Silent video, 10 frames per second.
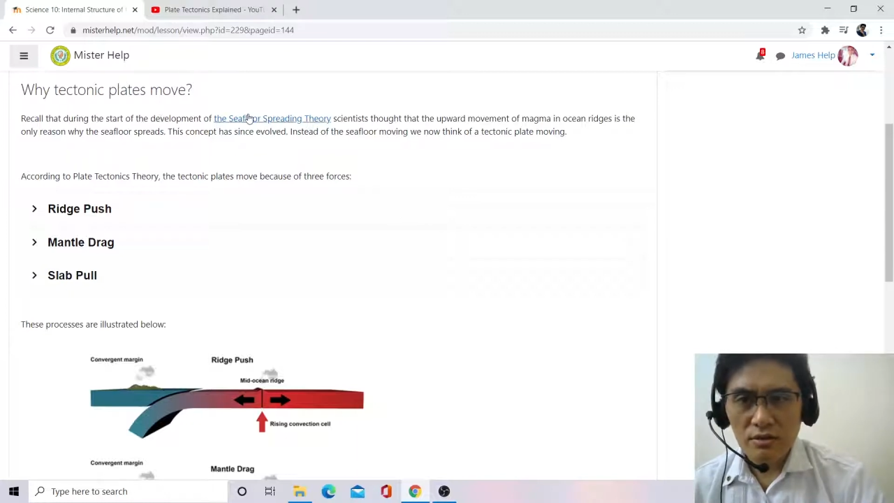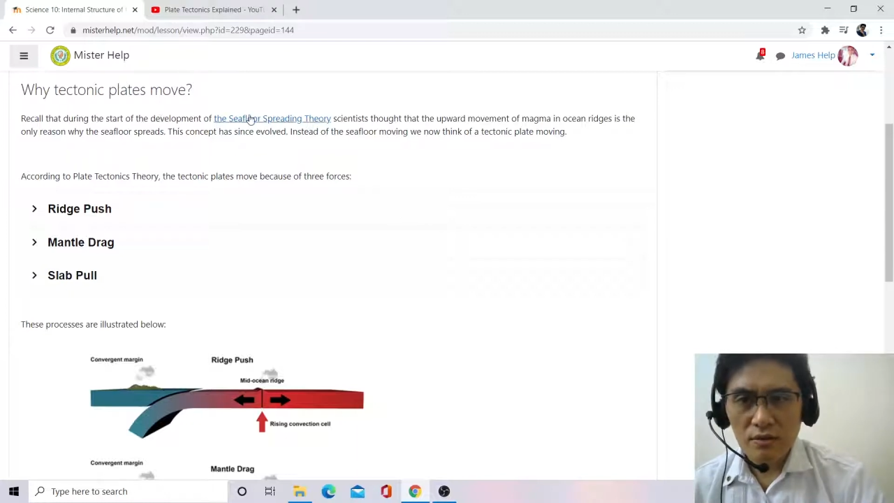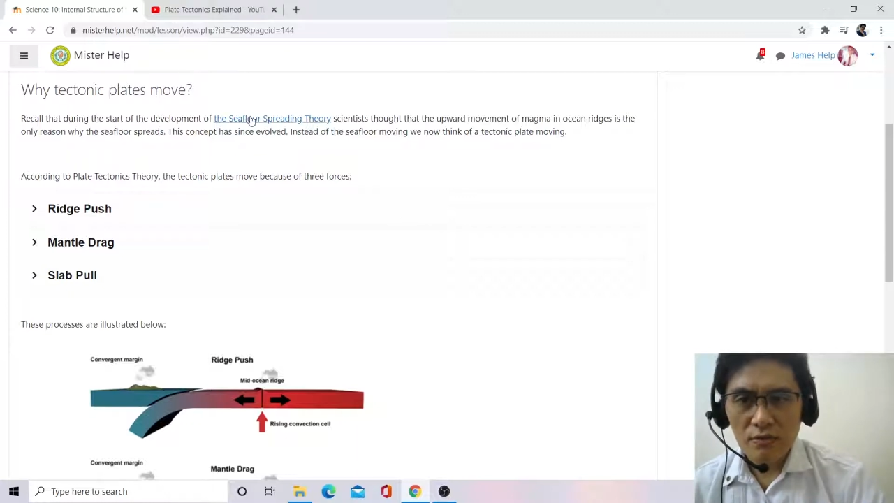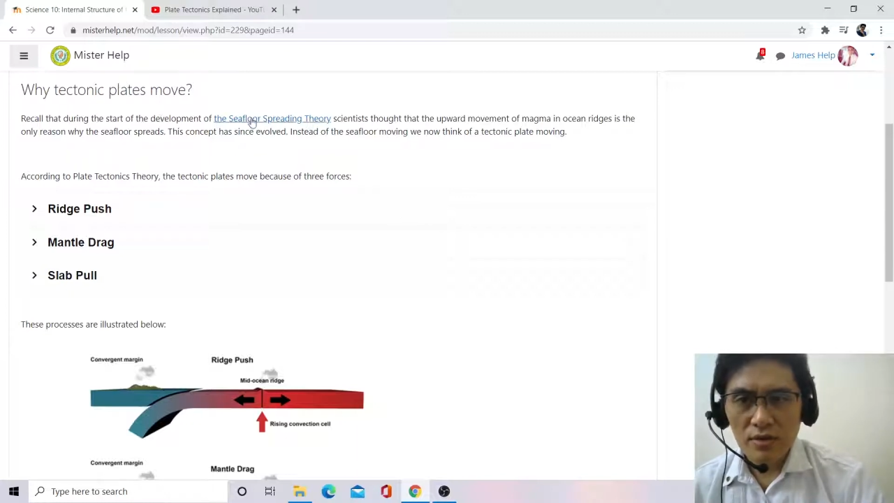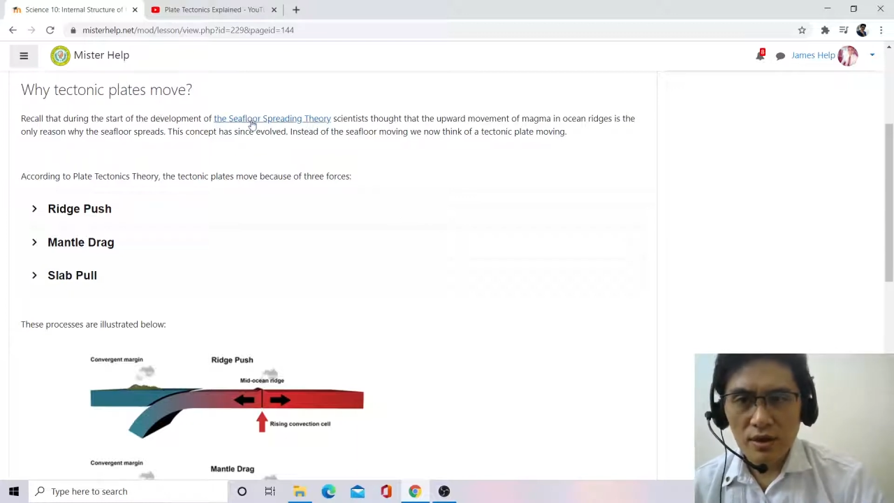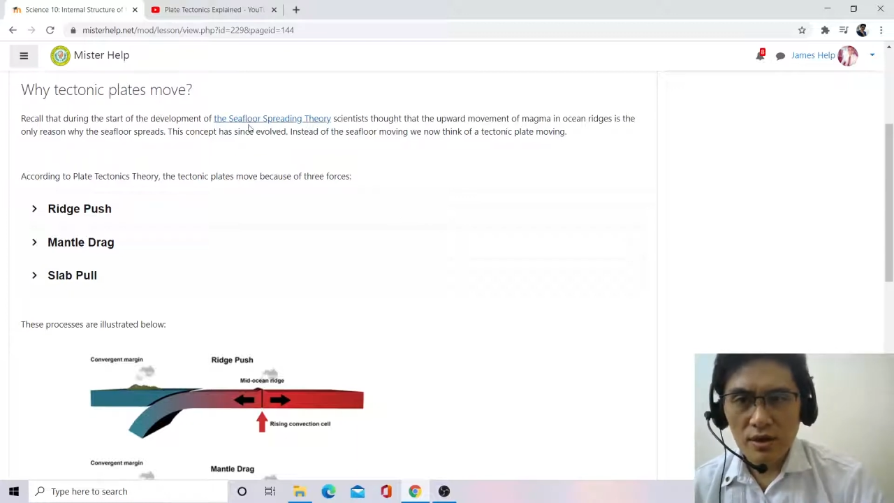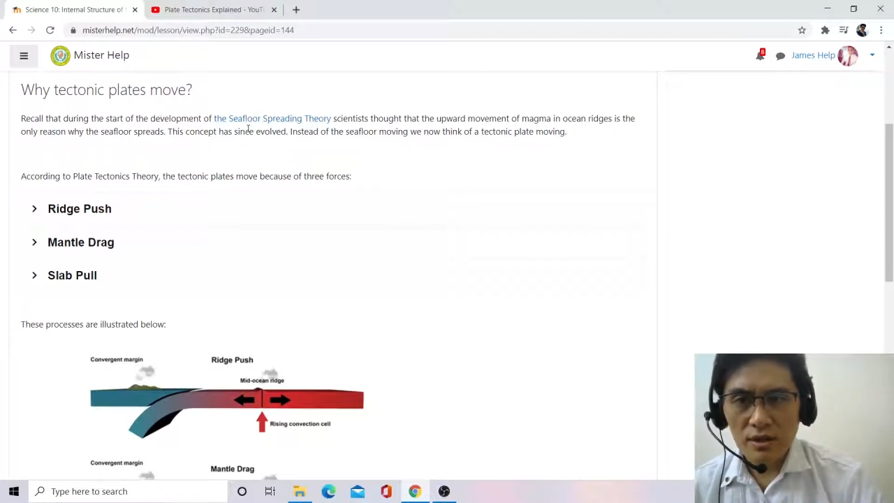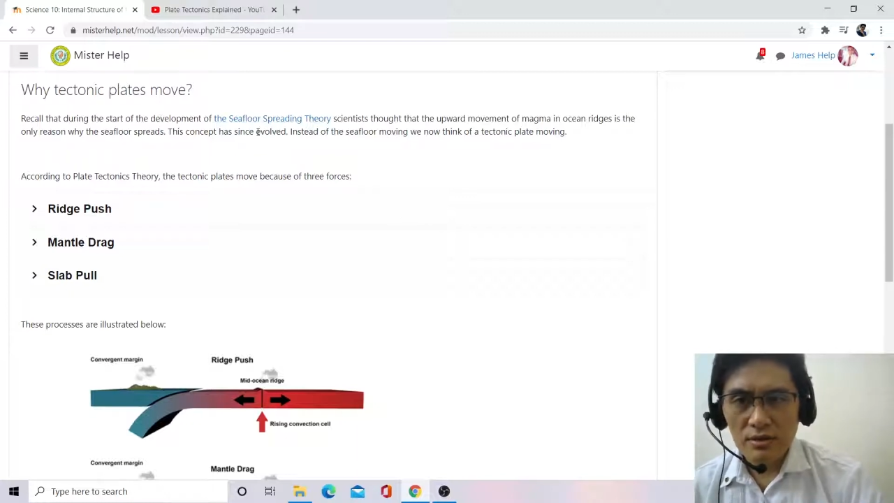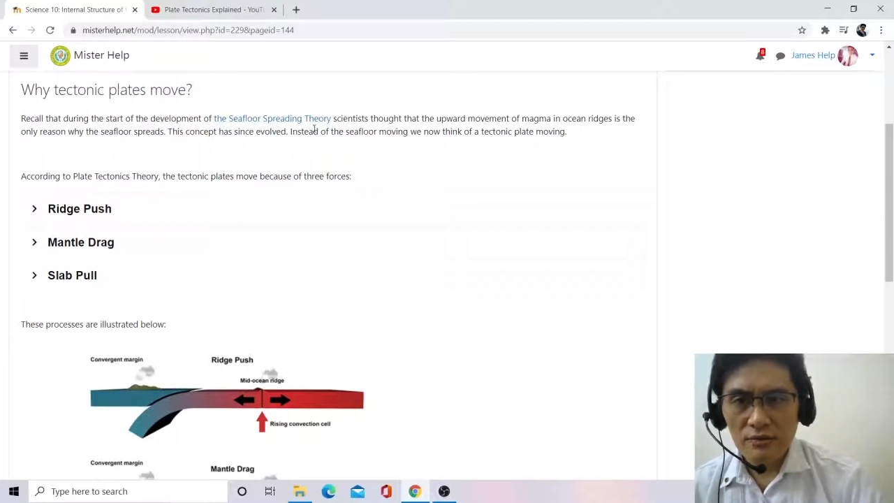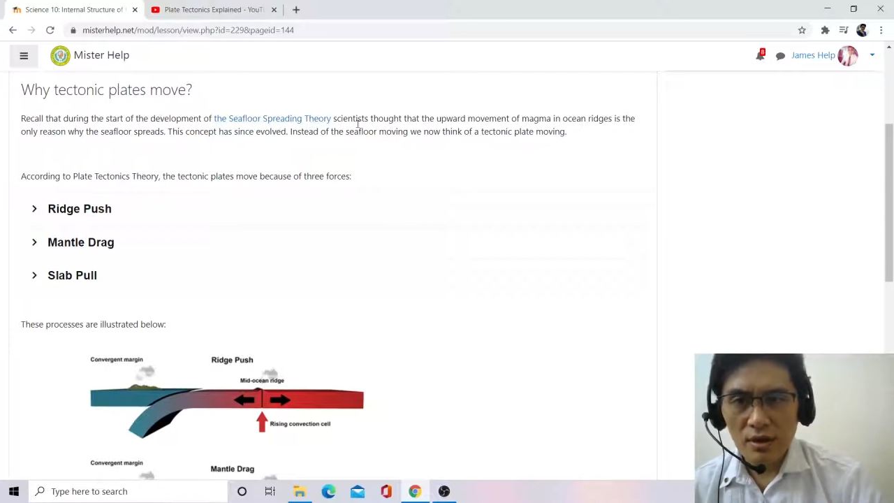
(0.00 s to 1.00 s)
of
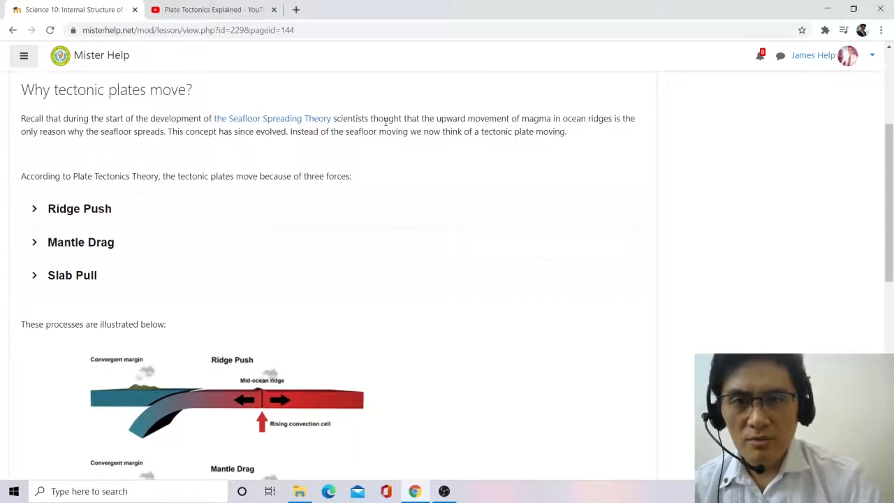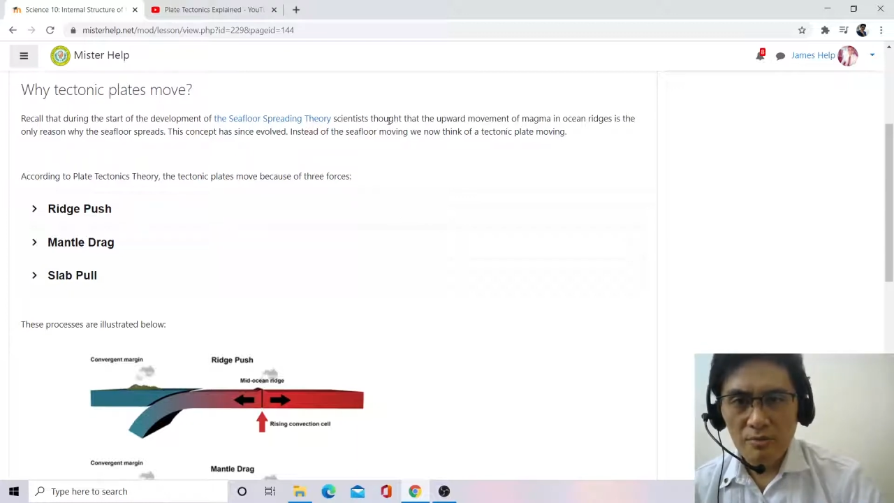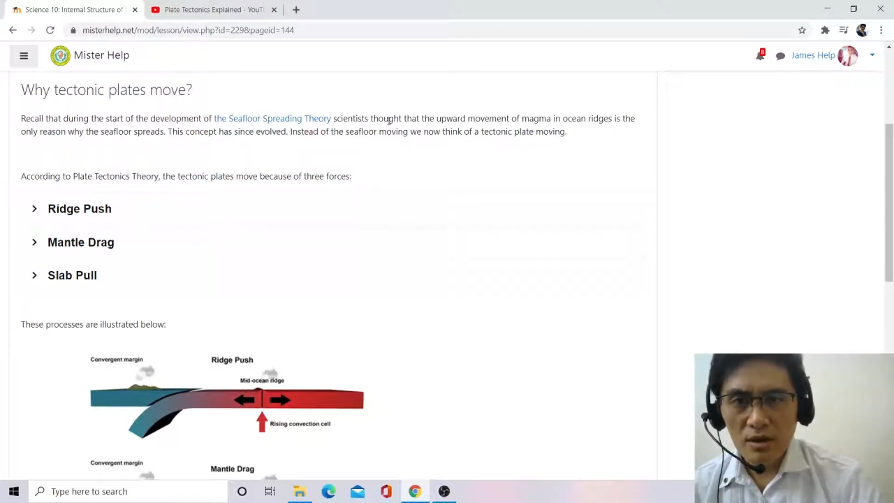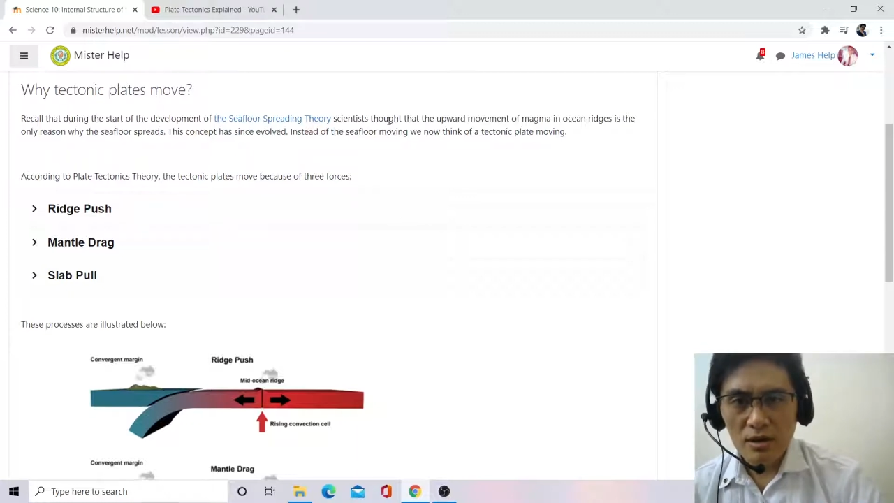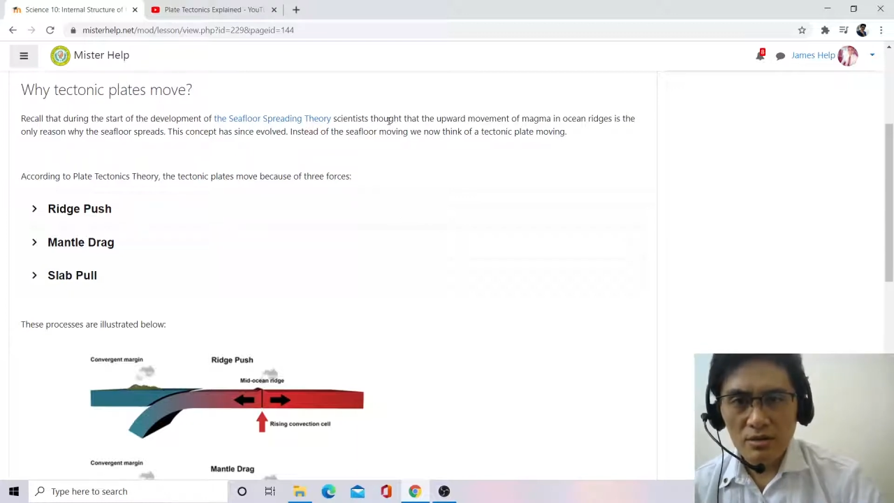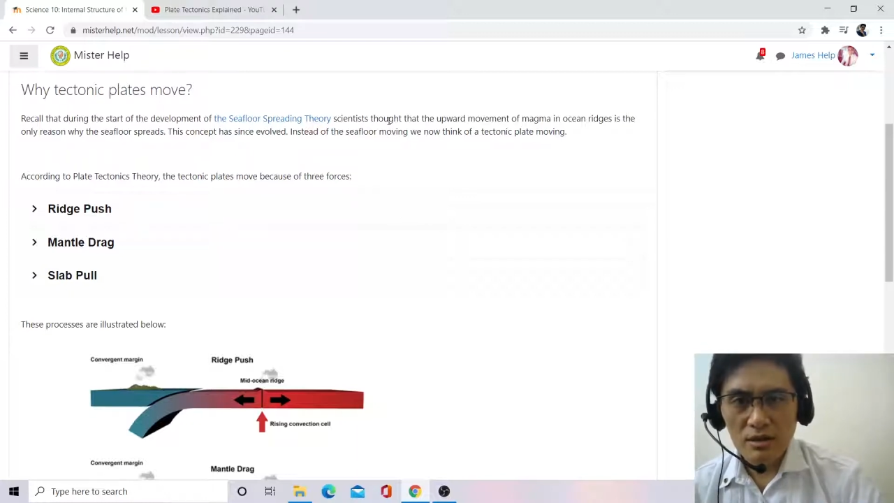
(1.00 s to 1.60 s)
the development,